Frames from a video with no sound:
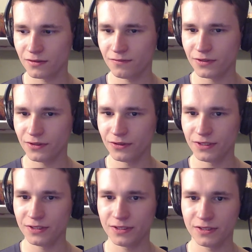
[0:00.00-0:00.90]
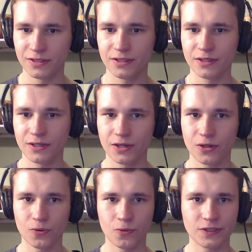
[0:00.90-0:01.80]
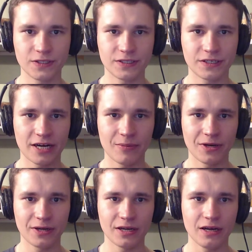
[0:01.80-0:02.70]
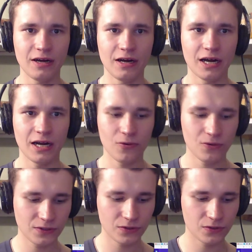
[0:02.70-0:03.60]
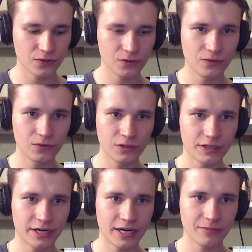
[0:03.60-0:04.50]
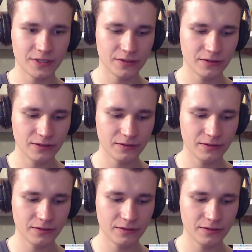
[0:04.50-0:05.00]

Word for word: fruit. What is rhyming? Ah, I want to Google rhyme zone.